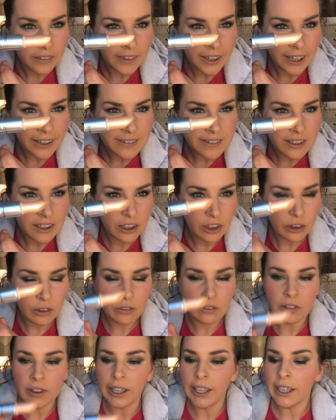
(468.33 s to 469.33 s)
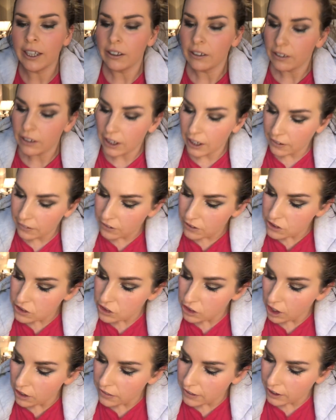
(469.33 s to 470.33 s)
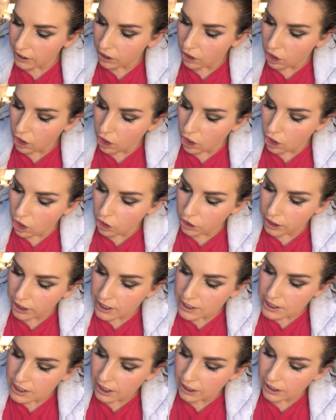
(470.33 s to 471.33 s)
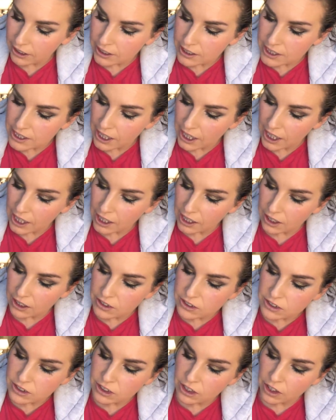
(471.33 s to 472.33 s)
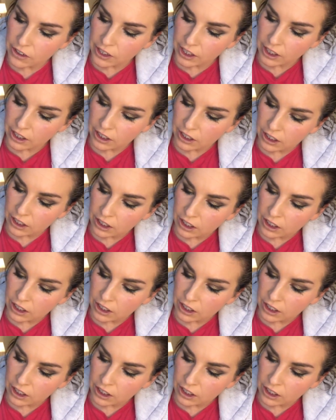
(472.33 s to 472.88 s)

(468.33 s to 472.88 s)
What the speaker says: That's lovely. And there's nothing on it. I can tell there's nothing.